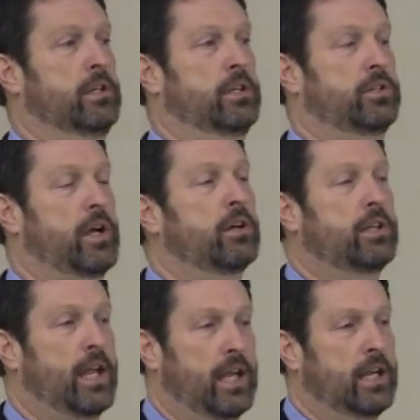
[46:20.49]
and start
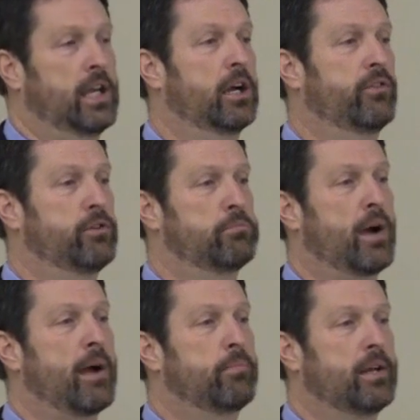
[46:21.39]
taking care of your
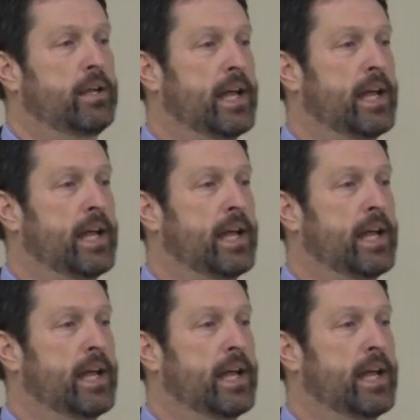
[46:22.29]
property.